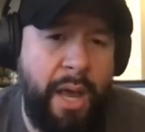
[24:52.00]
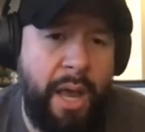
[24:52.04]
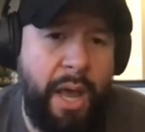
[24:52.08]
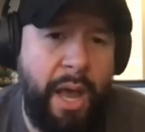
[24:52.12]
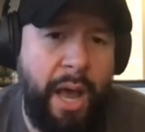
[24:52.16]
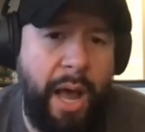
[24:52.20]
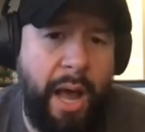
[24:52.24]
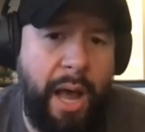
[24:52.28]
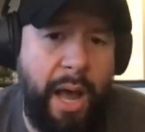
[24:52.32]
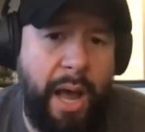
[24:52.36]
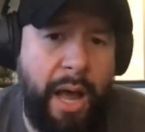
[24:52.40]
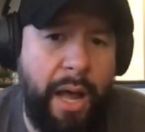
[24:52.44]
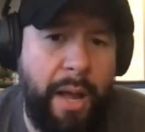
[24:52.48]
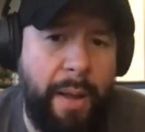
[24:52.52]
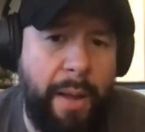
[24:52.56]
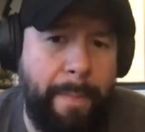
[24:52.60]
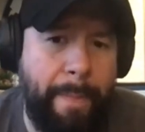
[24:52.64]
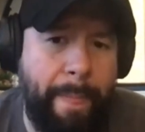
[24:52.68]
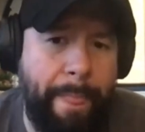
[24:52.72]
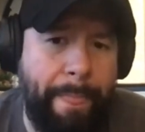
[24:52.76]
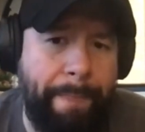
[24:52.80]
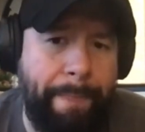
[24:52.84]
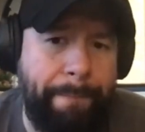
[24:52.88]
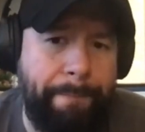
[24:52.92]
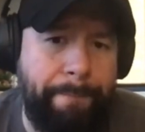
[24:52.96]
I
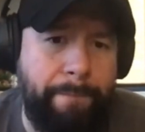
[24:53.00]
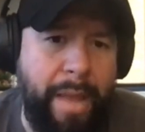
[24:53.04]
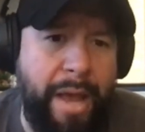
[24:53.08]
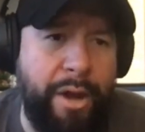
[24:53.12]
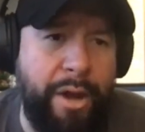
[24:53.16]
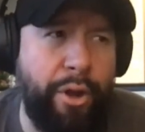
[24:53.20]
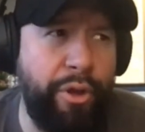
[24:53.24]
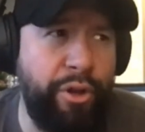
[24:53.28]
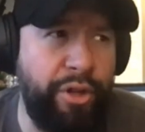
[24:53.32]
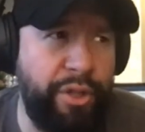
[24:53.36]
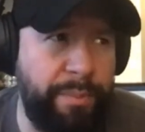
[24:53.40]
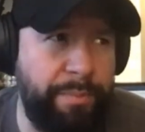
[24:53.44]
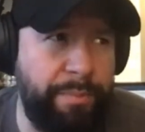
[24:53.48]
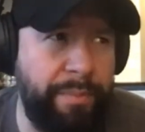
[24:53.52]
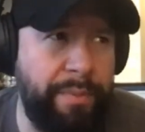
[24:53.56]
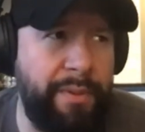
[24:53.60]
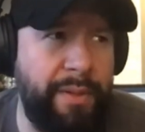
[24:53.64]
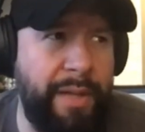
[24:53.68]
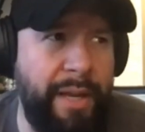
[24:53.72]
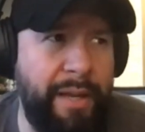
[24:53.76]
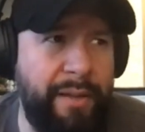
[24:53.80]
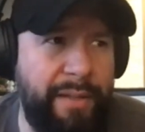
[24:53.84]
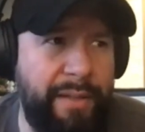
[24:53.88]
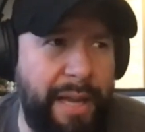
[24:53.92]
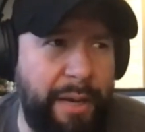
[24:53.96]
know there's
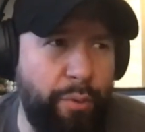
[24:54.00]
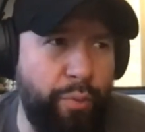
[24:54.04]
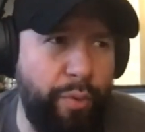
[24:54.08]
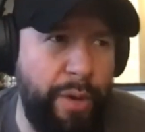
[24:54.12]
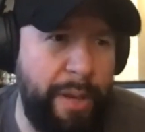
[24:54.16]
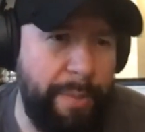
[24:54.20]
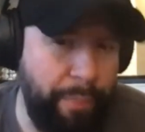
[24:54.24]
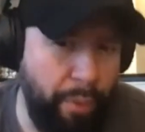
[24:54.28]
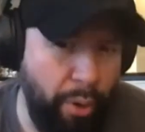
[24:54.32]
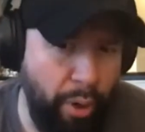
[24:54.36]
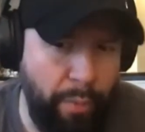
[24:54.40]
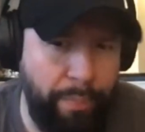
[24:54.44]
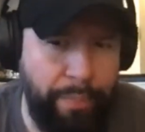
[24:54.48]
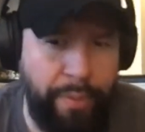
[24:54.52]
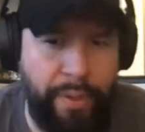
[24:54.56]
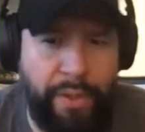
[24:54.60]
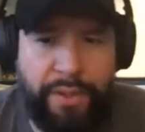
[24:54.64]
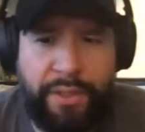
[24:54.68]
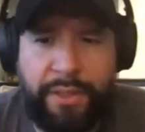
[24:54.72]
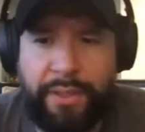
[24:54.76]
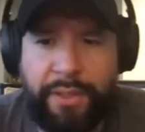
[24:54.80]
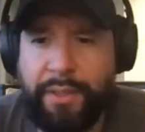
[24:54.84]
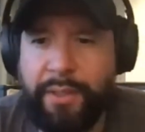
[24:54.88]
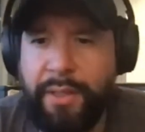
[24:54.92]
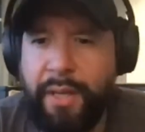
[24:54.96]
things like
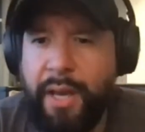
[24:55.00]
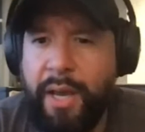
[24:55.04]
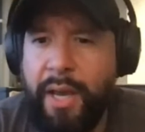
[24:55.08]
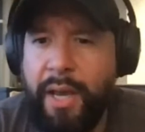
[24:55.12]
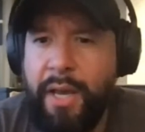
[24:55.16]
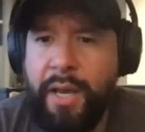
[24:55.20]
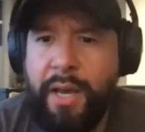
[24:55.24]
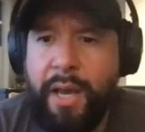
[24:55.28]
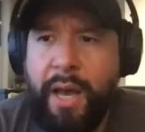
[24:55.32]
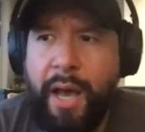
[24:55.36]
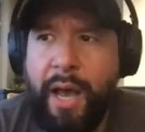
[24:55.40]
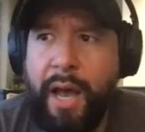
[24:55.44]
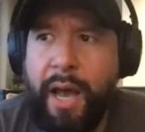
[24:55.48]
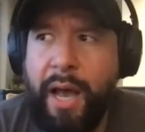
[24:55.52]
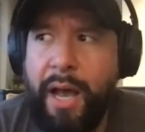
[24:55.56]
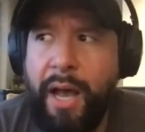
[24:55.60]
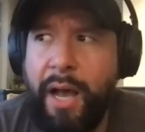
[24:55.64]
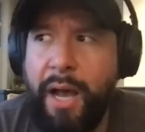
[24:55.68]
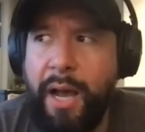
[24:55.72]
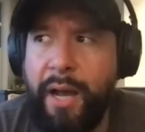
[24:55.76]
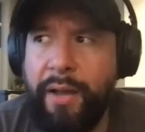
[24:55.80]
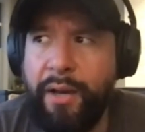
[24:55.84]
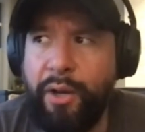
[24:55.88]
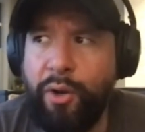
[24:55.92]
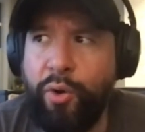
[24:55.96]
Repurpose,
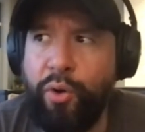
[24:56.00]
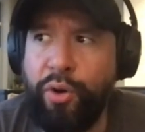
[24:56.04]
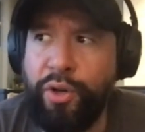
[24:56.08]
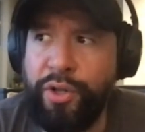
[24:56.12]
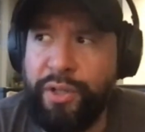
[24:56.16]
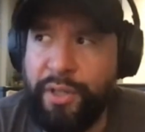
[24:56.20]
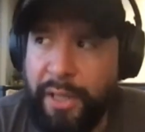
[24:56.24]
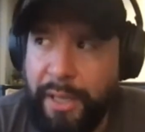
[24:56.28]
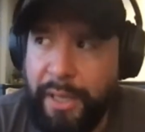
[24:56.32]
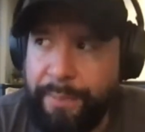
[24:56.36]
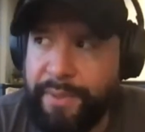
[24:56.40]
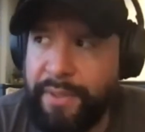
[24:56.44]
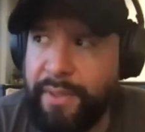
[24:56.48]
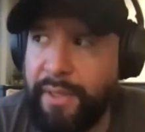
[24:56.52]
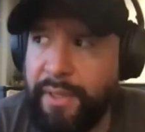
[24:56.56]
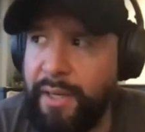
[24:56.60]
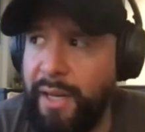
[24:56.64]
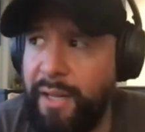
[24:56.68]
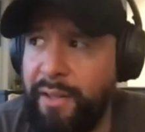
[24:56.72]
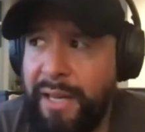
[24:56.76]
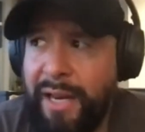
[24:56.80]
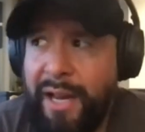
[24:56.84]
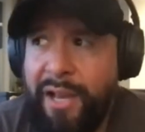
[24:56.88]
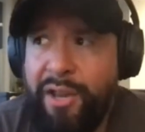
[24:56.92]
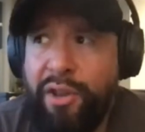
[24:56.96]
and of course Lipson.
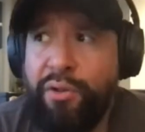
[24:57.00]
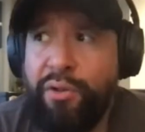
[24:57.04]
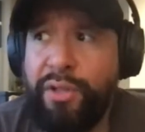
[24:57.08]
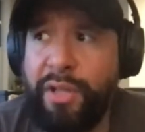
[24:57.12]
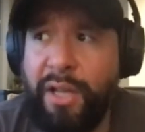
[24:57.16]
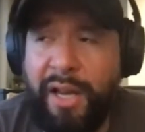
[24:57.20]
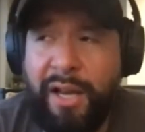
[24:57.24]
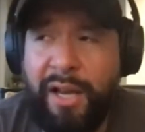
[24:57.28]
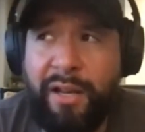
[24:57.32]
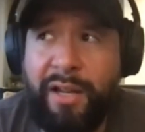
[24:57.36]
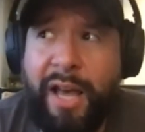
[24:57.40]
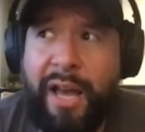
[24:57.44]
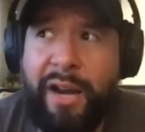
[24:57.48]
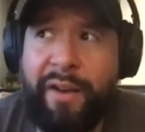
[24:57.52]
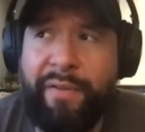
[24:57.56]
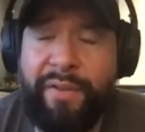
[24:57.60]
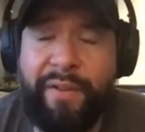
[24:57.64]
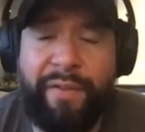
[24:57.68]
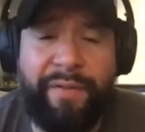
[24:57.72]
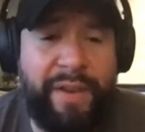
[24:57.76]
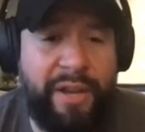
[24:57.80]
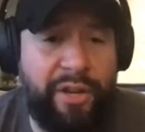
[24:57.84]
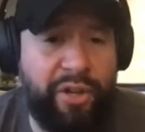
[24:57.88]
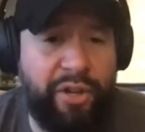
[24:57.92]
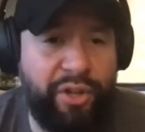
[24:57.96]
And then I use a lot of
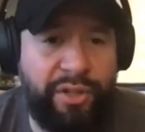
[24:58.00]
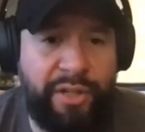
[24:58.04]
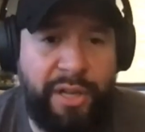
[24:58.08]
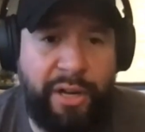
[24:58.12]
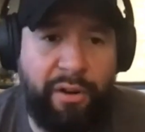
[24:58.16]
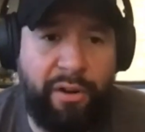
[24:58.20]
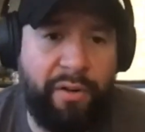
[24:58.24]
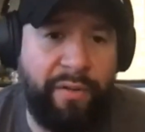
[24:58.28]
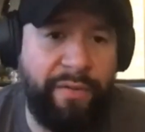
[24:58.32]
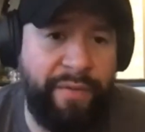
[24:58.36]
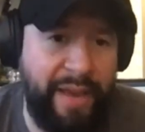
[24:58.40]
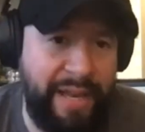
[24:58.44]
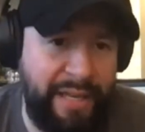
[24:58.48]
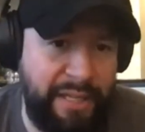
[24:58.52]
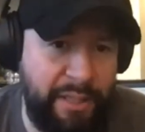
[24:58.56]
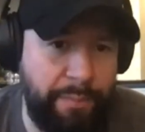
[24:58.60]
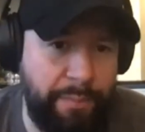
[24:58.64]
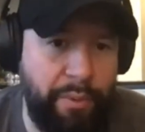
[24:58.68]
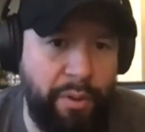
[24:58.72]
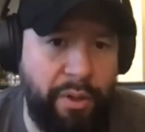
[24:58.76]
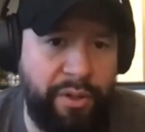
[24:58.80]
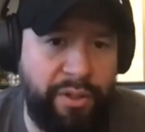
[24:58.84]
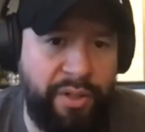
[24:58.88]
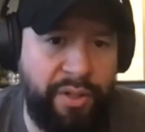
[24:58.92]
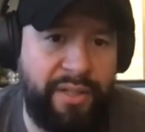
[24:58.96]
the features that are on
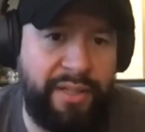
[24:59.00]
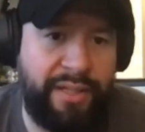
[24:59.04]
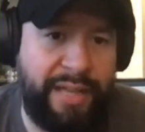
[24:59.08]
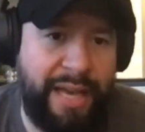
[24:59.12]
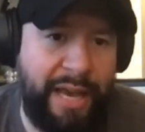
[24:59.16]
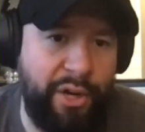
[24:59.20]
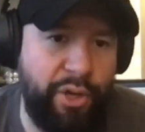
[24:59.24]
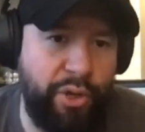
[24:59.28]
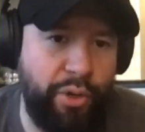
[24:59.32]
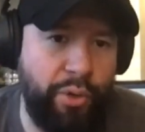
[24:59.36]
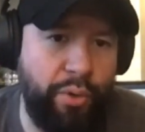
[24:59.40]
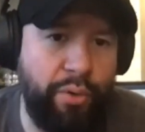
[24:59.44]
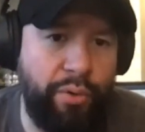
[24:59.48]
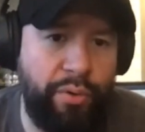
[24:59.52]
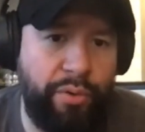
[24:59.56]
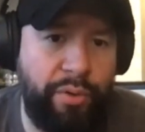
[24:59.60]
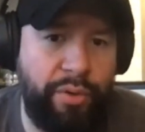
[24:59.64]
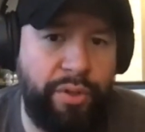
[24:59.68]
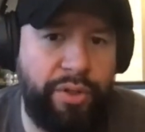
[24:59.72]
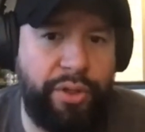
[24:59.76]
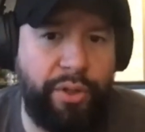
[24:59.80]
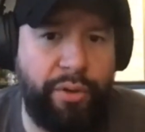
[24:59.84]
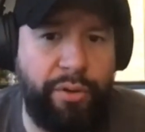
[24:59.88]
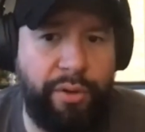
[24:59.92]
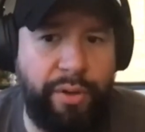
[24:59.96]
Facebook to schedule certain